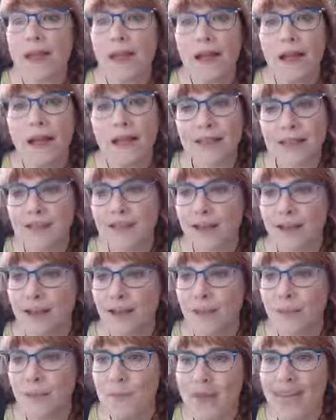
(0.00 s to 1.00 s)
Olivia,
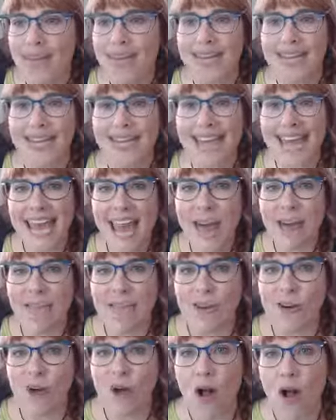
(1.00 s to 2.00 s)
Ben, and Kathy
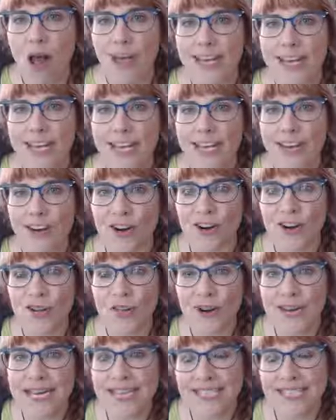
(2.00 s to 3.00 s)
are all here.
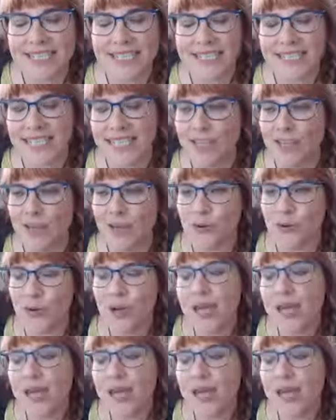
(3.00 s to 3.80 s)
Great to see you.